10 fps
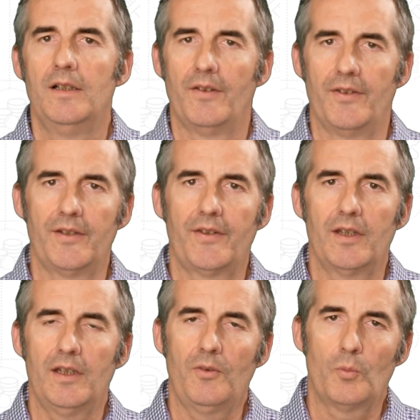This
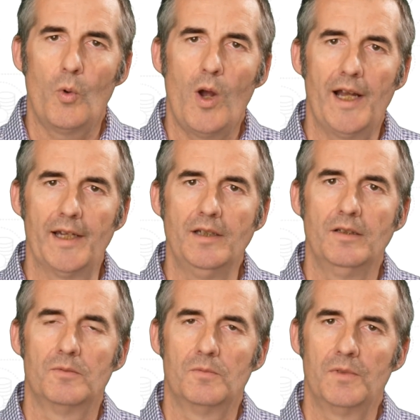is why
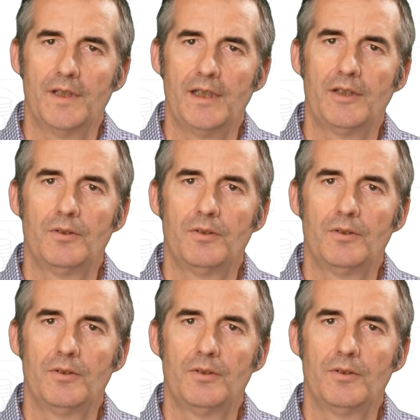we need